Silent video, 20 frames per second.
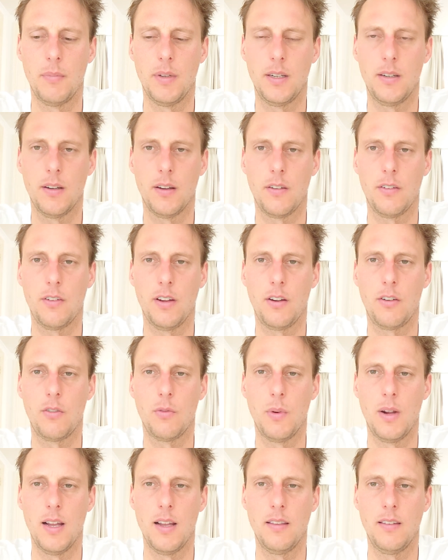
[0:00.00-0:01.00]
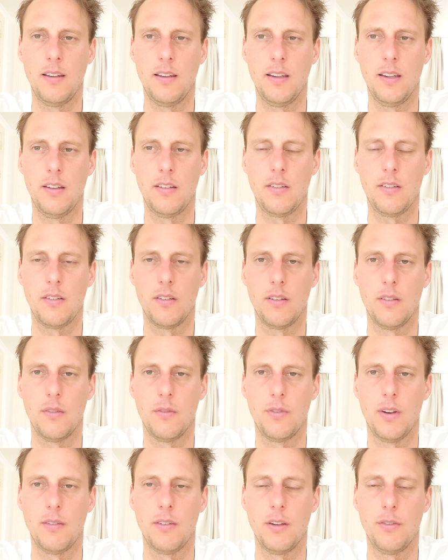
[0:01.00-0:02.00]
because sexuality is
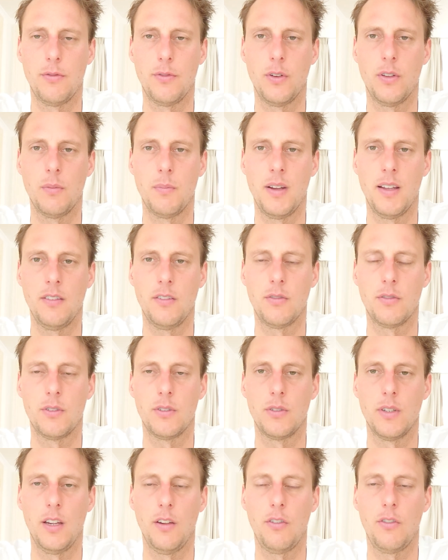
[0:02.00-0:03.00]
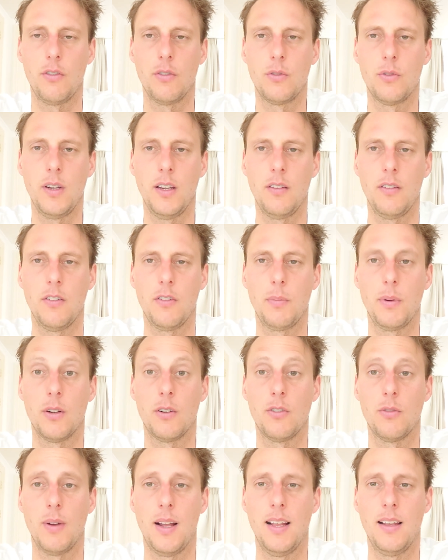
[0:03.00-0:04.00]
a very fundamental issue in
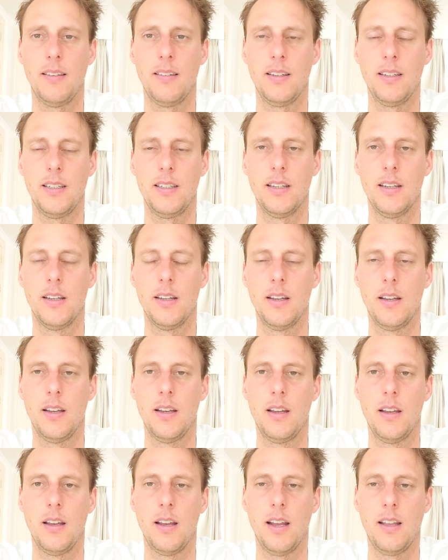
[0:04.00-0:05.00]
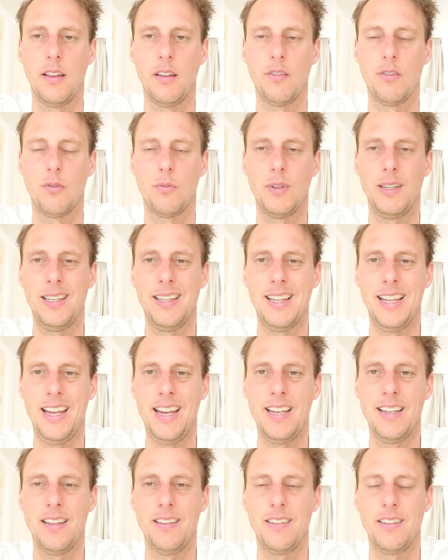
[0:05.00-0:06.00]
spirituality and is
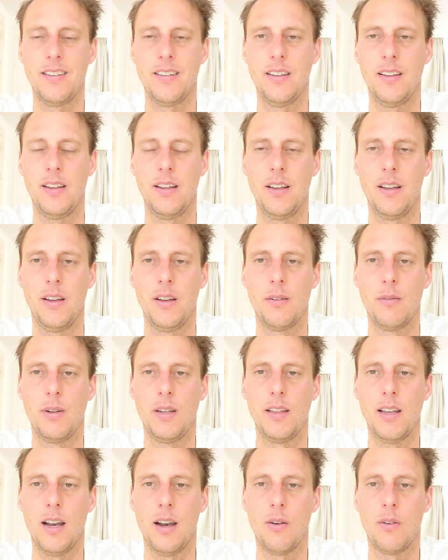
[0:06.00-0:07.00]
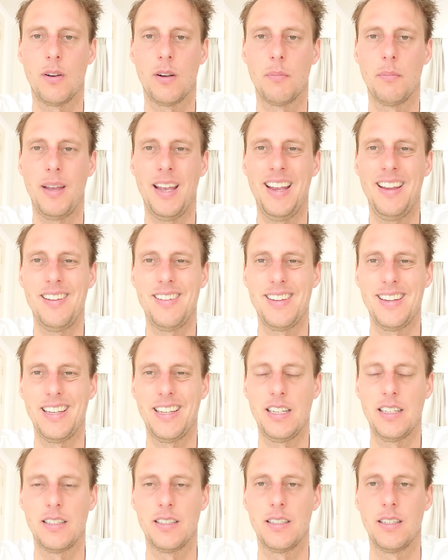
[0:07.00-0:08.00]
related with our
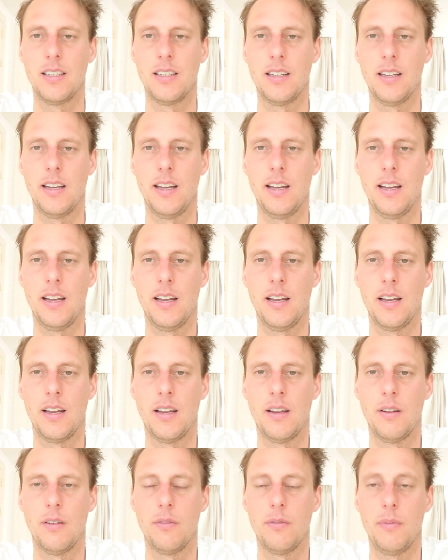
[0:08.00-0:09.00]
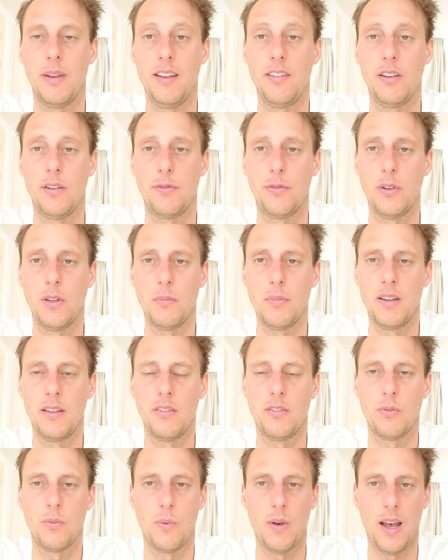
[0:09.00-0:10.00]
basic
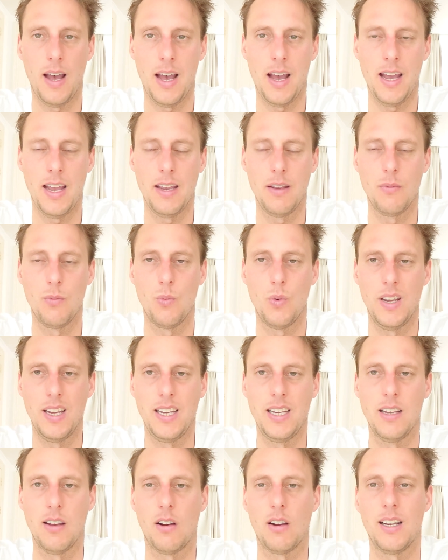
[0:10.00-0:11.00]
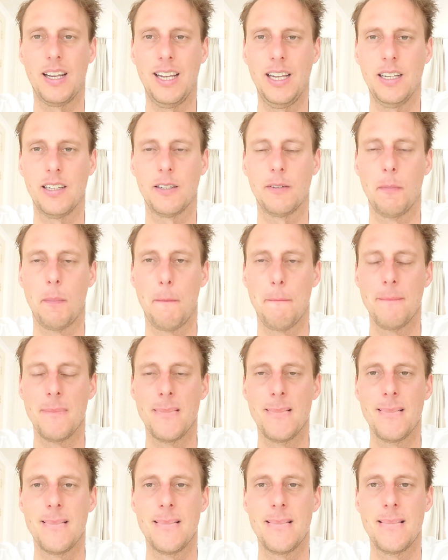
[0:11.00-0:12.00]
fundaments why we are here
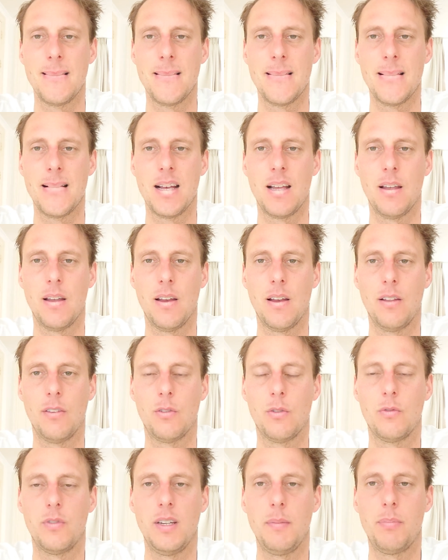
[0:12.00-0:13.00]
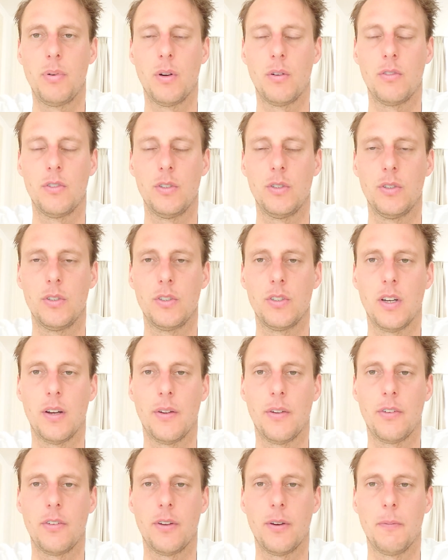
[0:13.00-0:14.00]
to reproduce
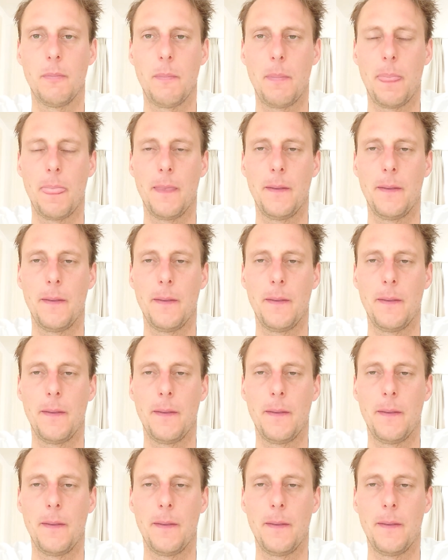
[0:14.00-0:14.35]
also.